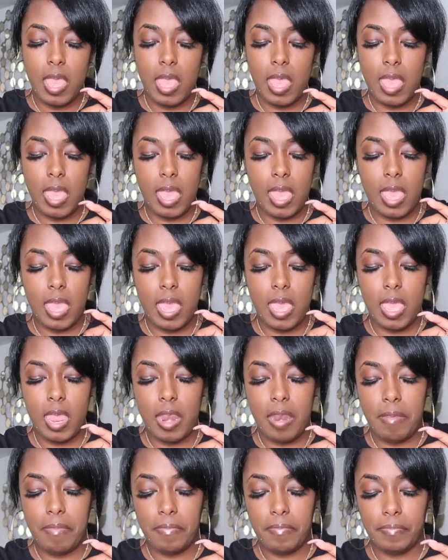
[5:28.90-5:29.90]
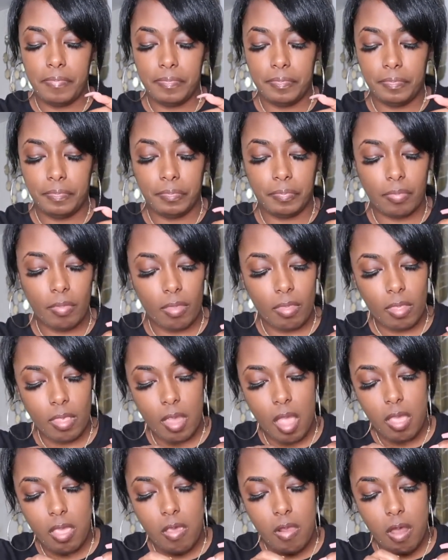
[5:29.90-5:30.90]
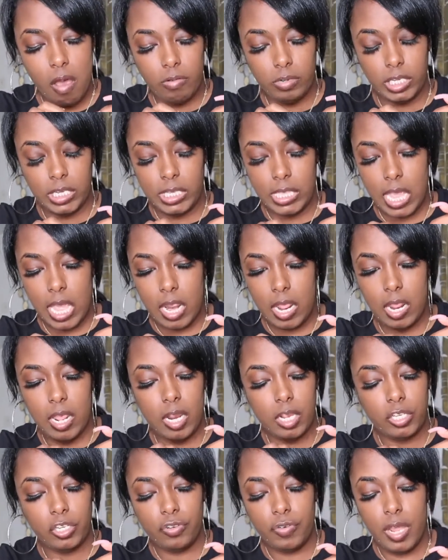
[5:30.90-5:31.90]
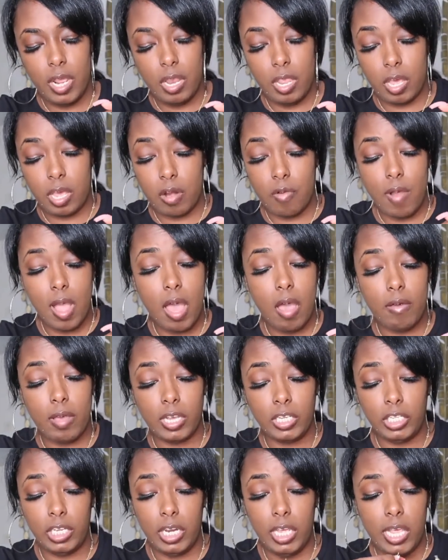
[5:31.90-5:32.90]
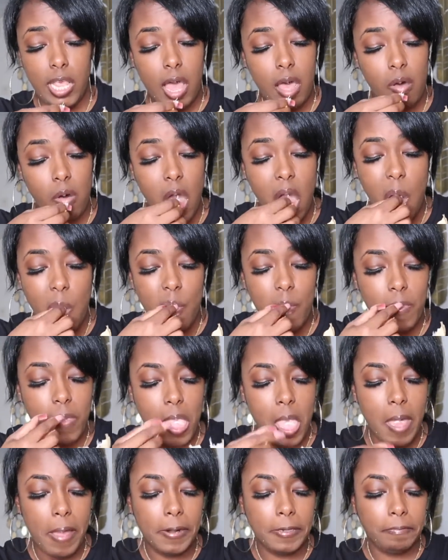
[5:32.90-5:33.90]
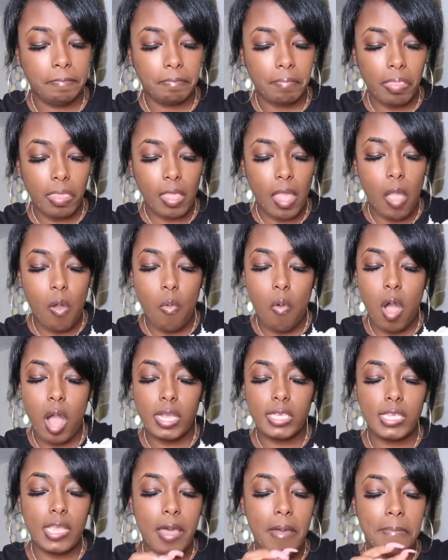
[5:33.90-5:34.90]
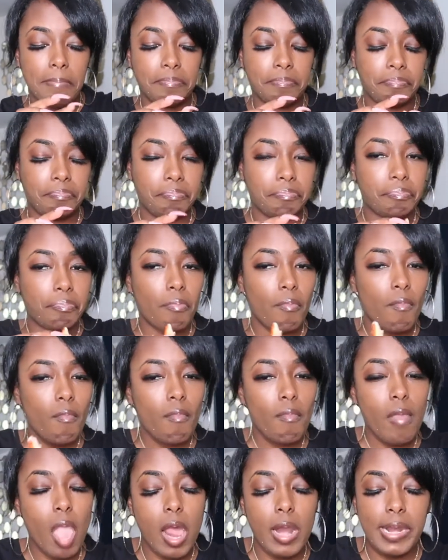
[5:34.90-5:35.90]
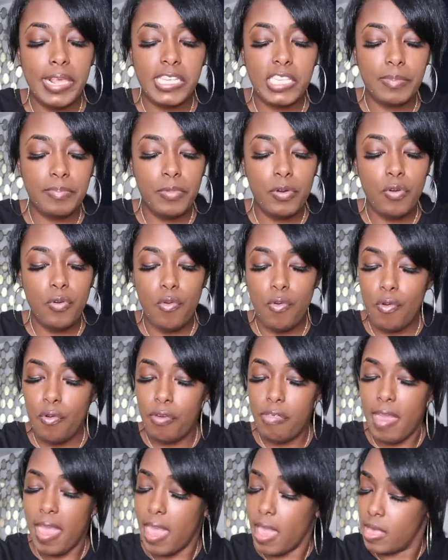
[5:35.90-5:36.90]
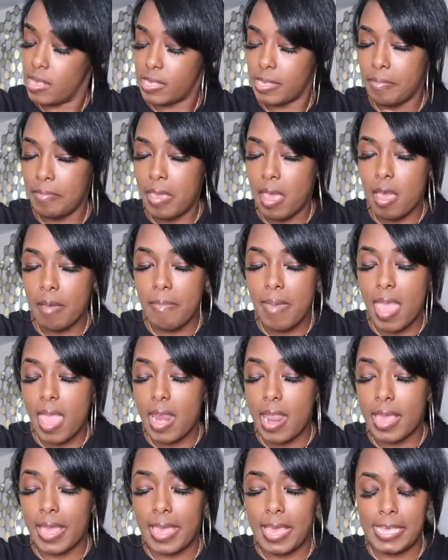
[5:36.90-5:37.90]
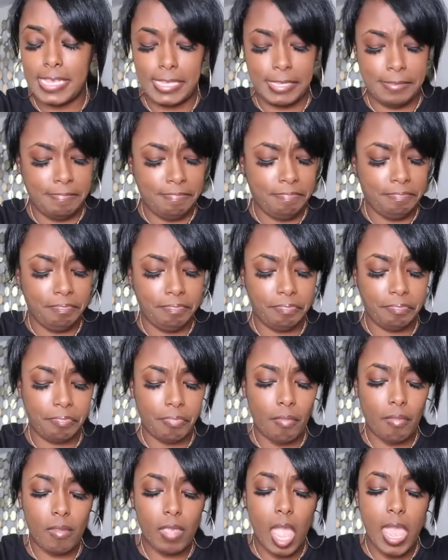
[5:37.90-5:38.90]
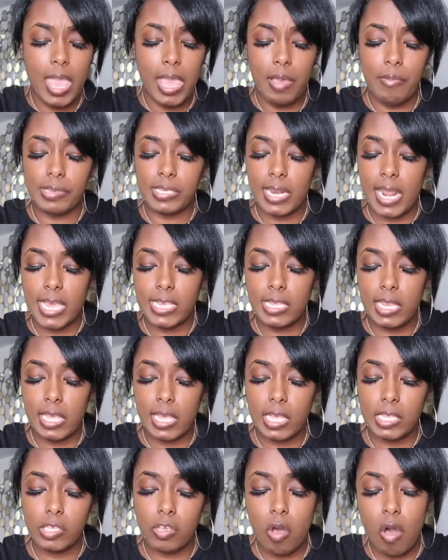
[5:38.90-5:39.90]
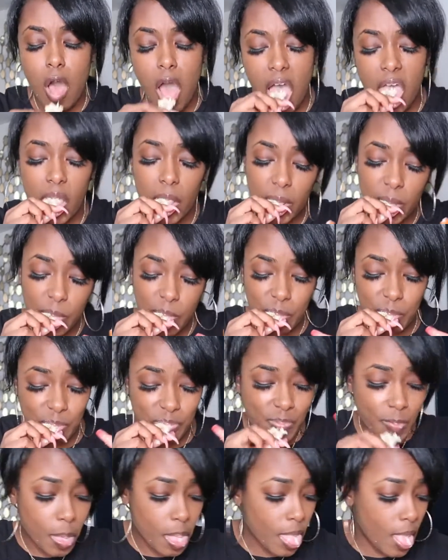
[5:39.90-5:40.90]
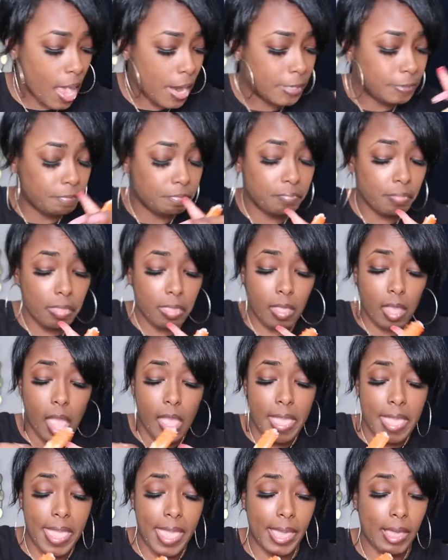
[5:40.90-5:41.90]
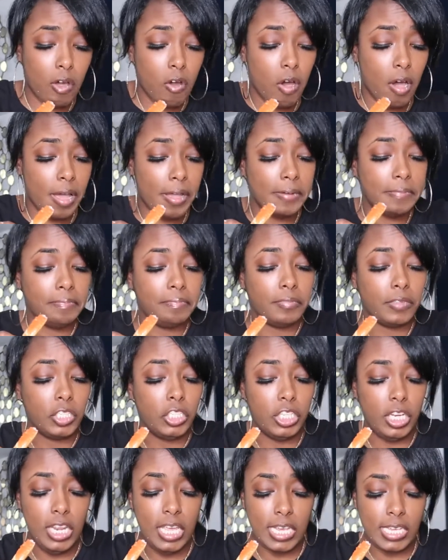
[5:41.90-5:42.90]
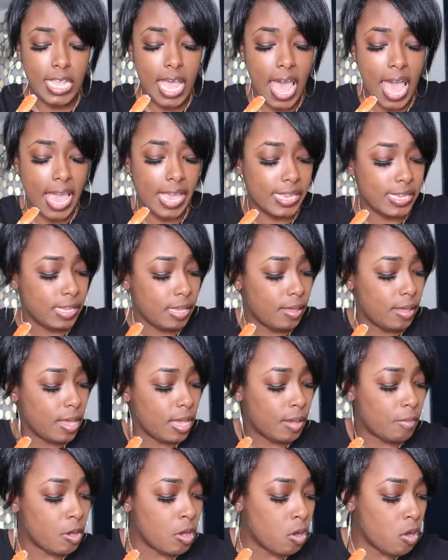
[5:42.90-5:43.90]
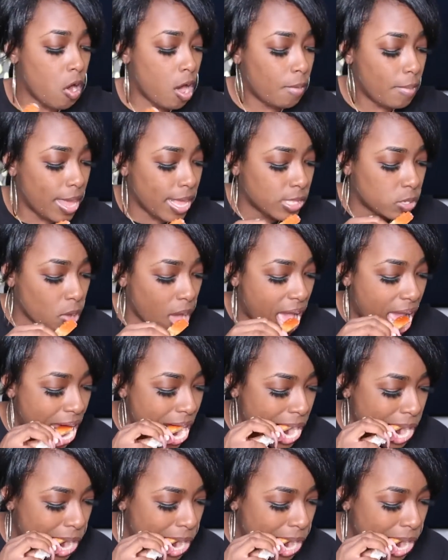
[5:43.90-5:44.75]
And, you know, just standing in the street looking around because she needs help. And walks up this smooth, handsome young man, I guess. He was nice looking, tall. And caught Shanika's eye. I'm going to call him Antoine.